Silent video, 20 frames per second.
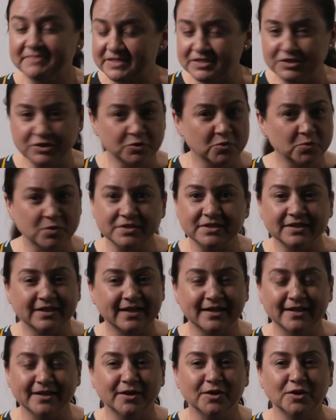still wasn't
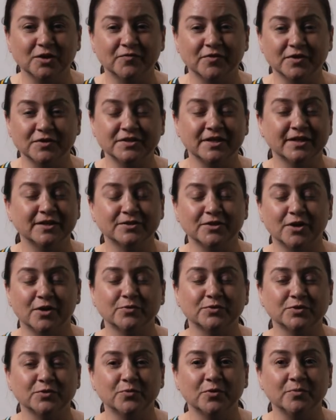allowed to go to university because I
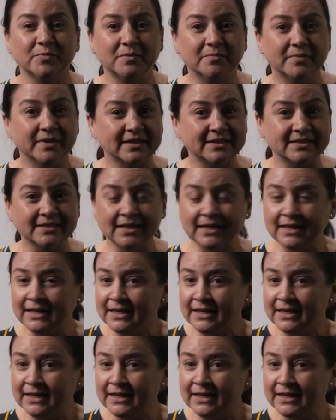was a woman, but